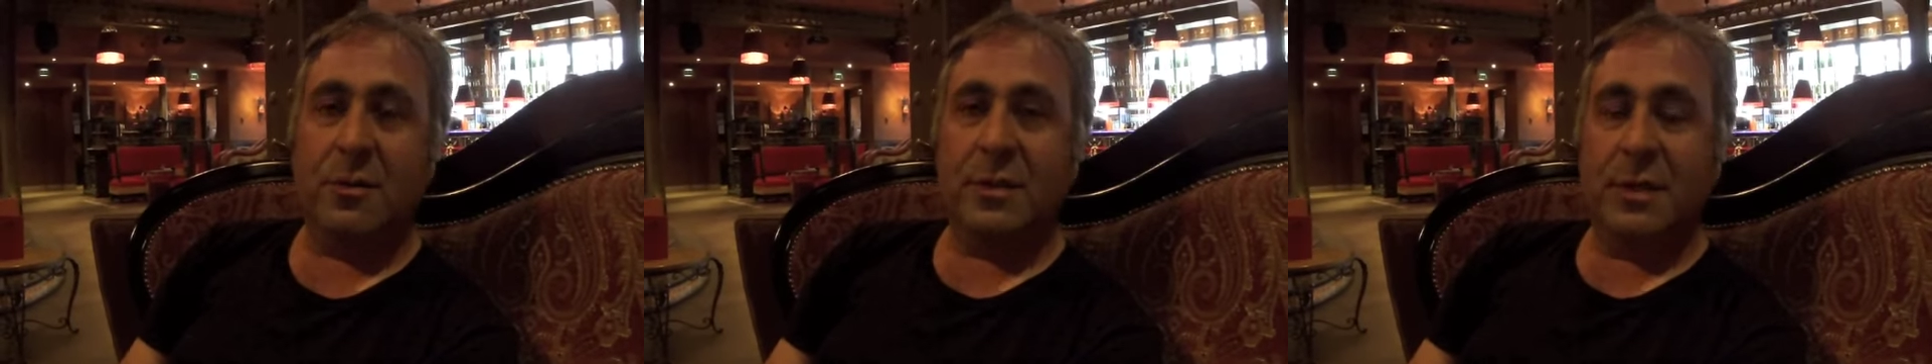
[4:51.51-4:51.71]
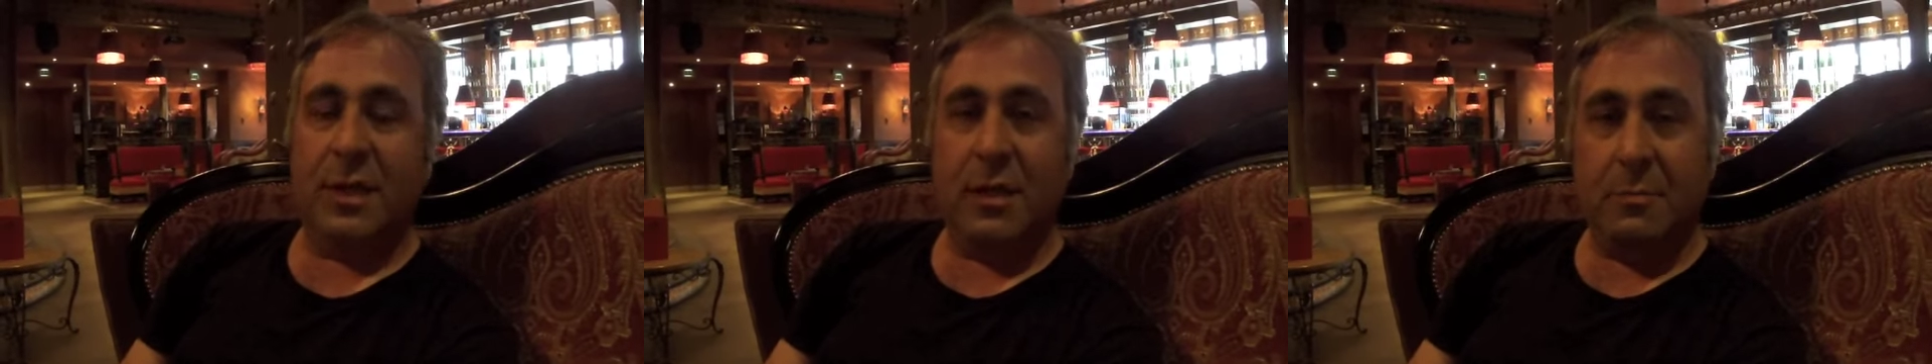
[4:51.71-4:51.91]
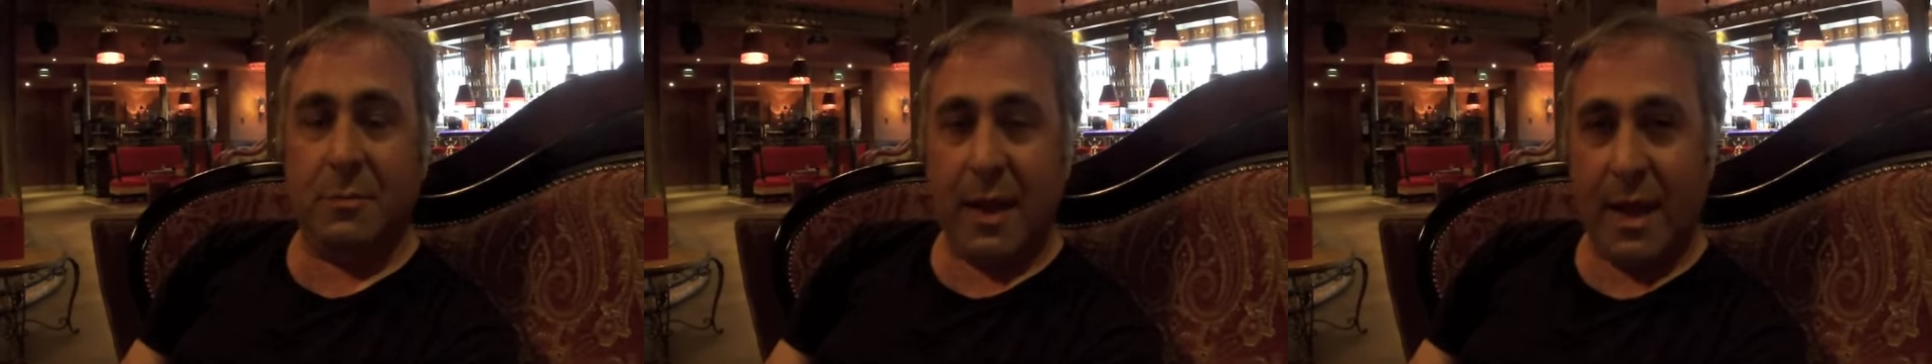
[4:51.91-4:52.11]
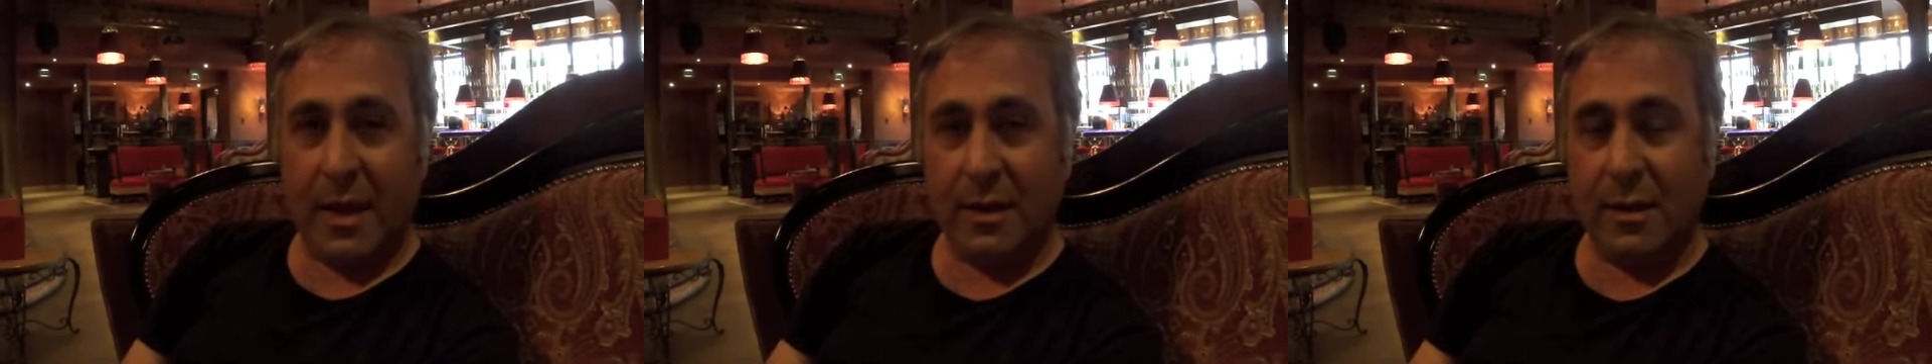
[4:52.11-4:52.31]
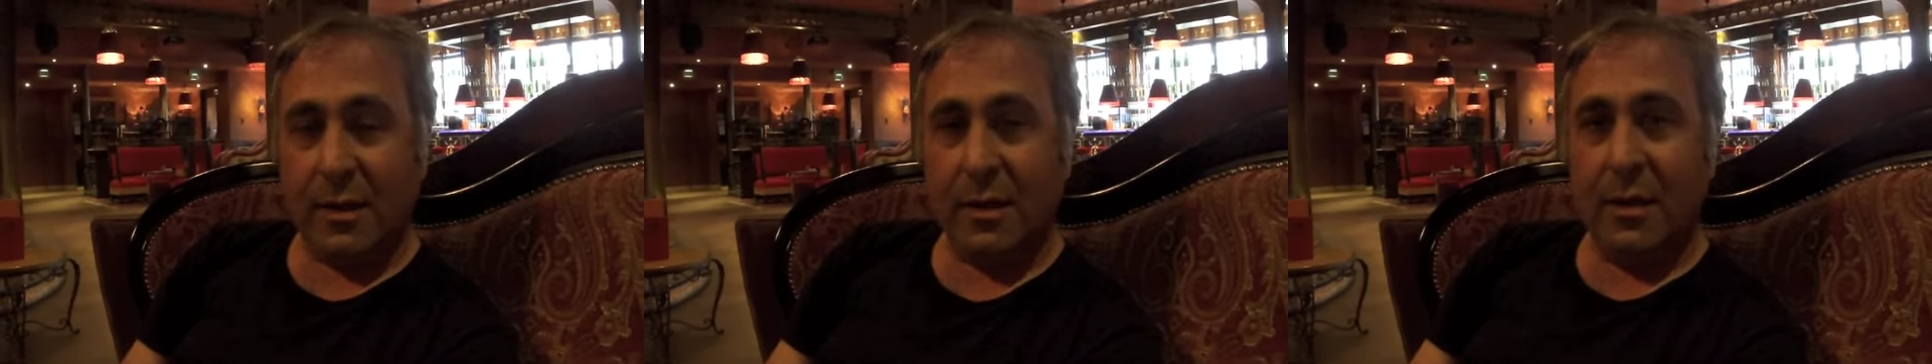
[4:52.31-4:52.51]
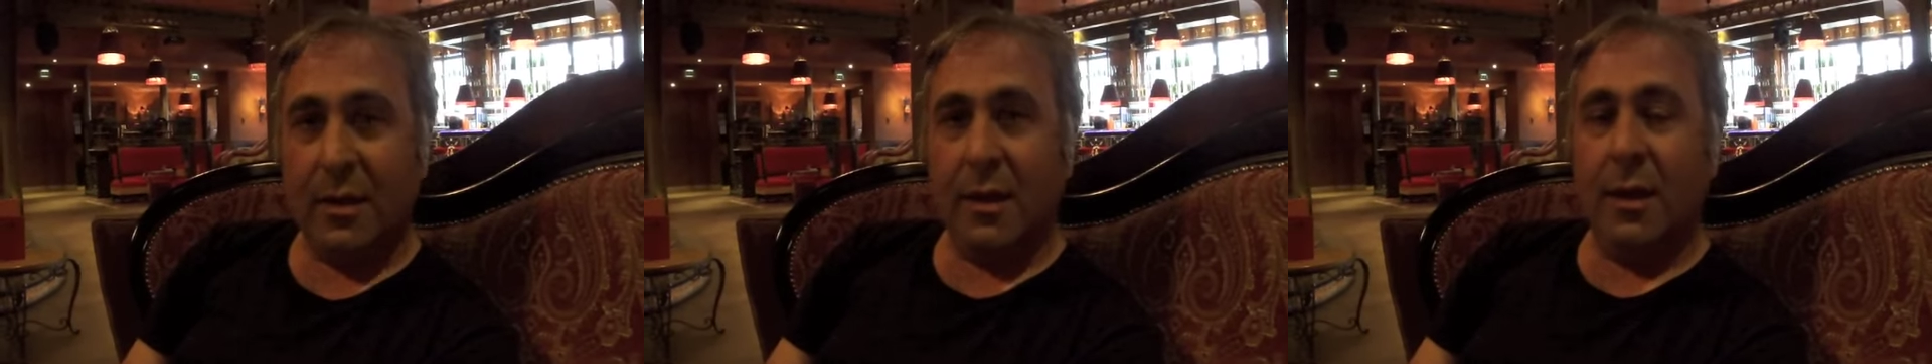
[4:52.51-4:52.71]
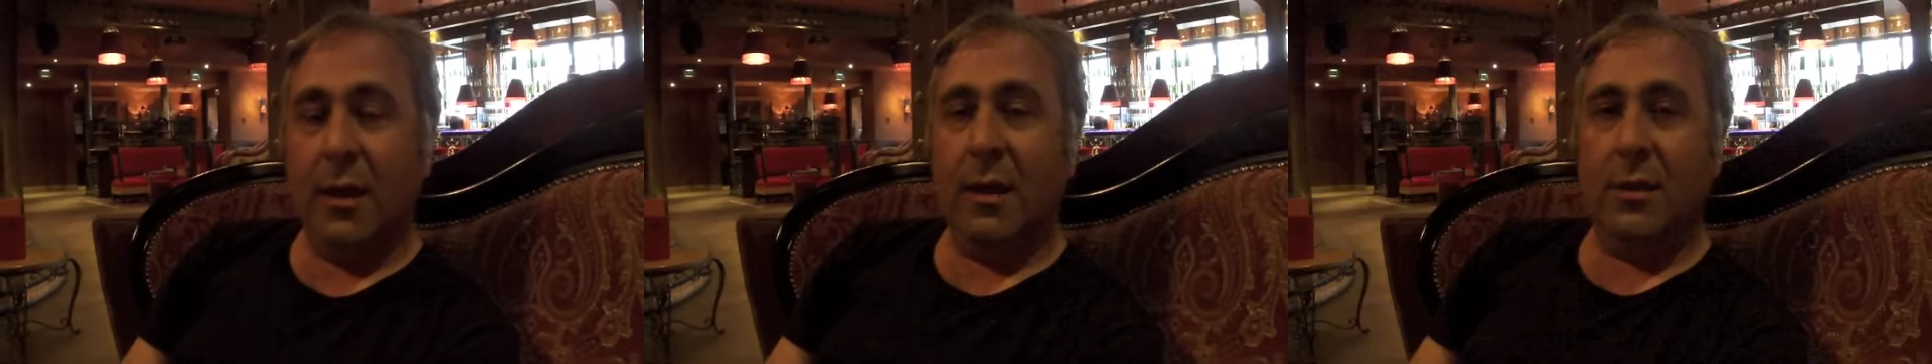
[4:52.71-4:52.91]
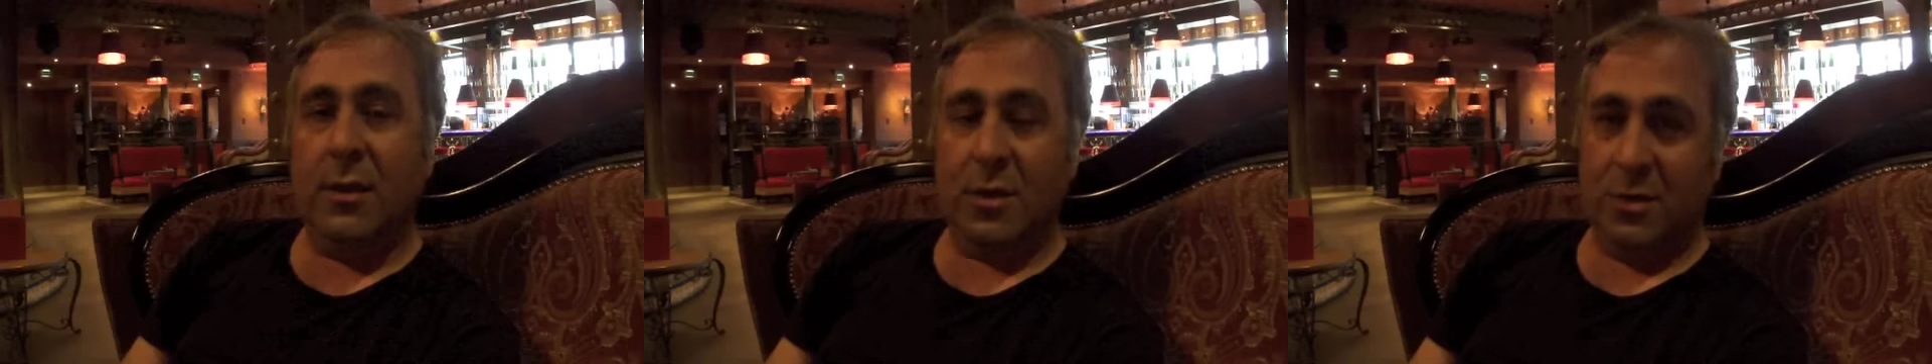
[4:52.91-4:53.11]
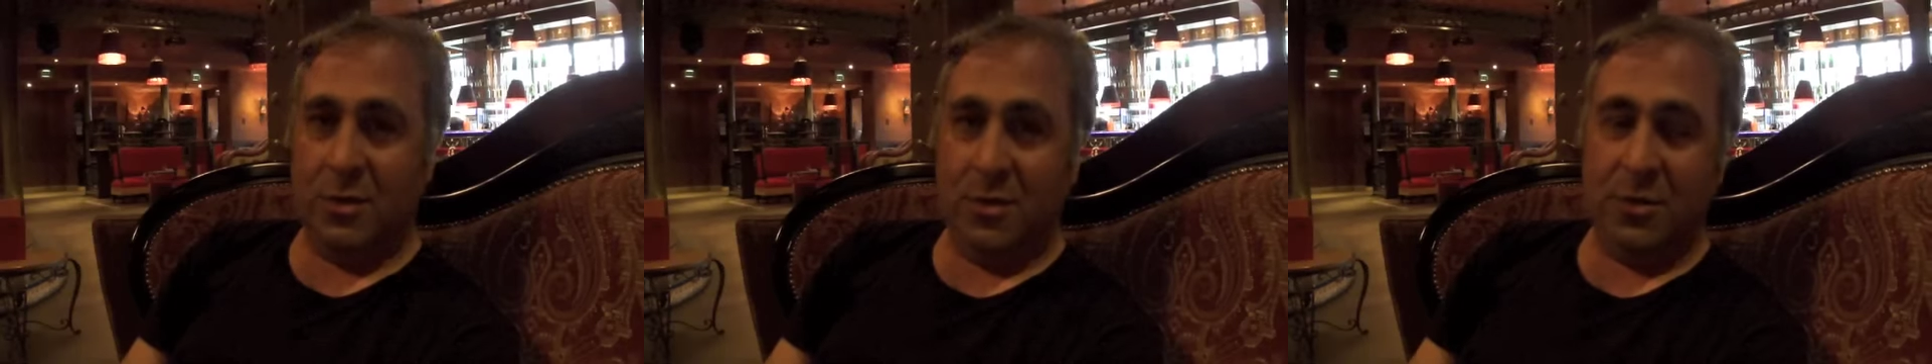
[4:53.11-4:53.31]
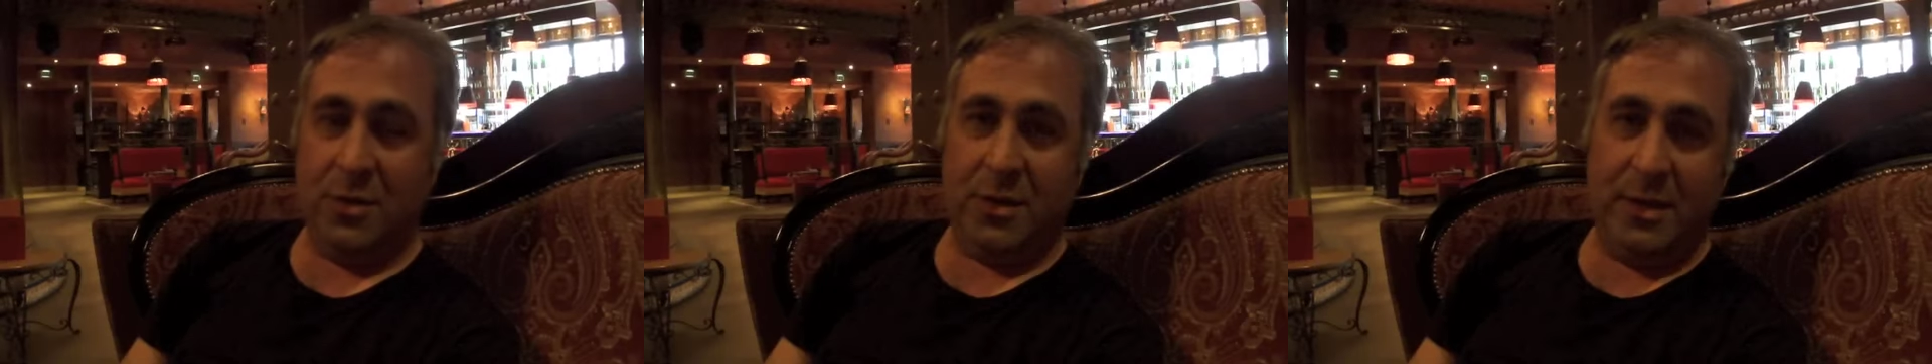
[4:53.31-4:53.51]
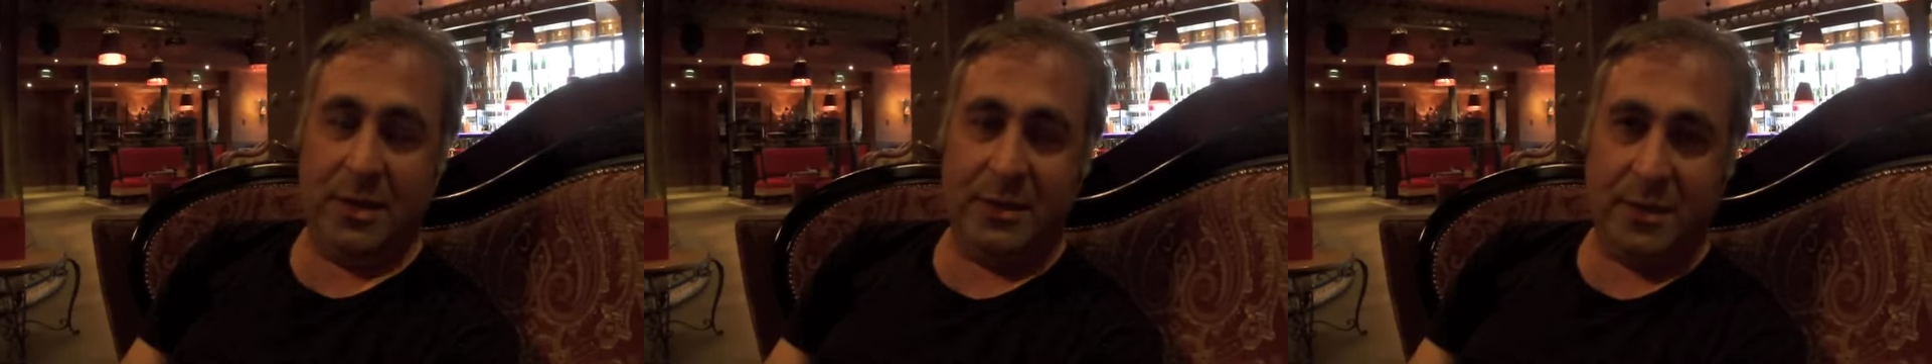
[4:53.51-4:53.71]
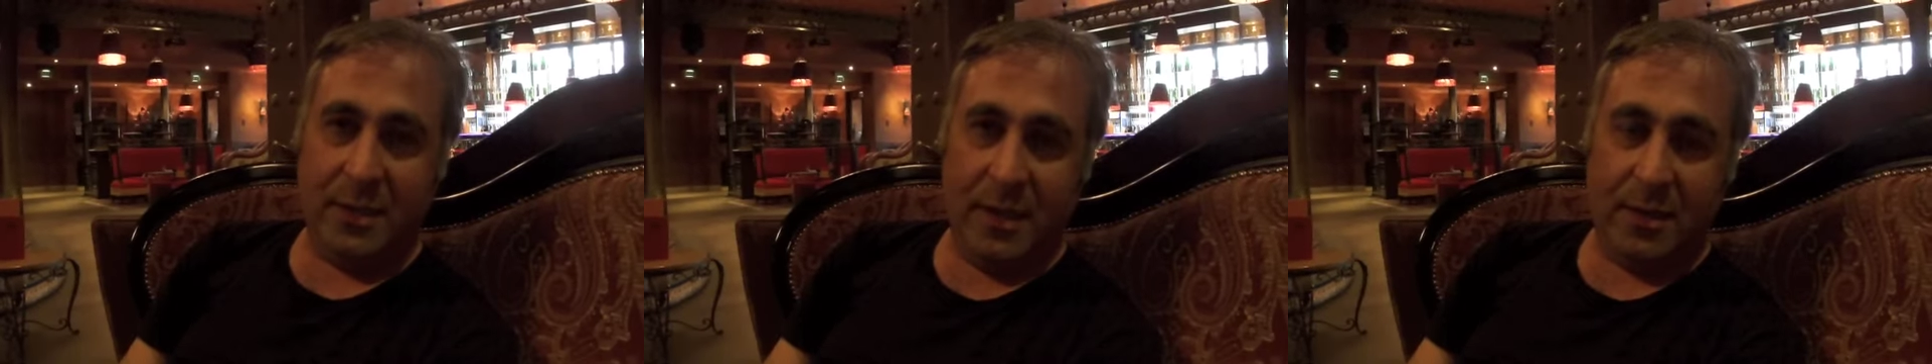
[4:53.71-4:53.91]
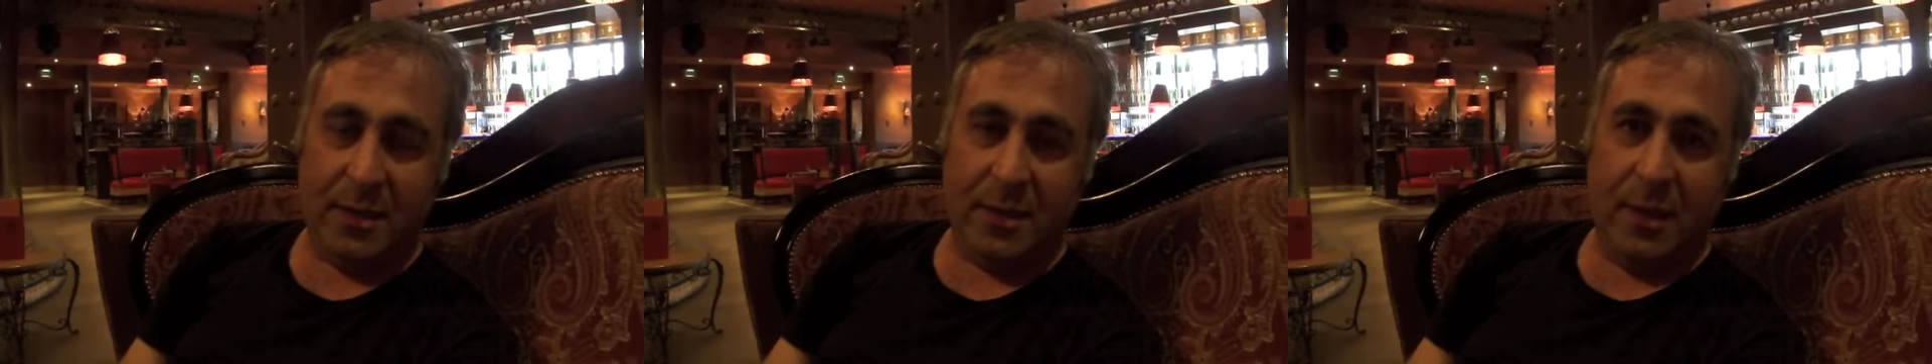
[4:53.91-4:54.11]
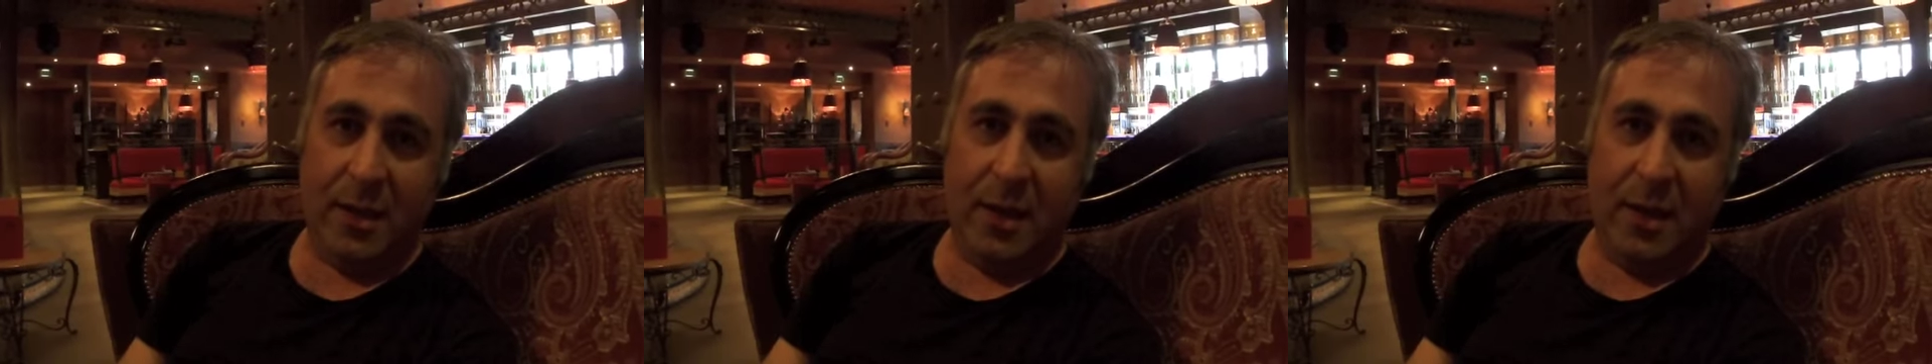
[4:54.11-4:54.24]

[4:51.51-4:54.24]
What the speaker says: receiptbank.co.nz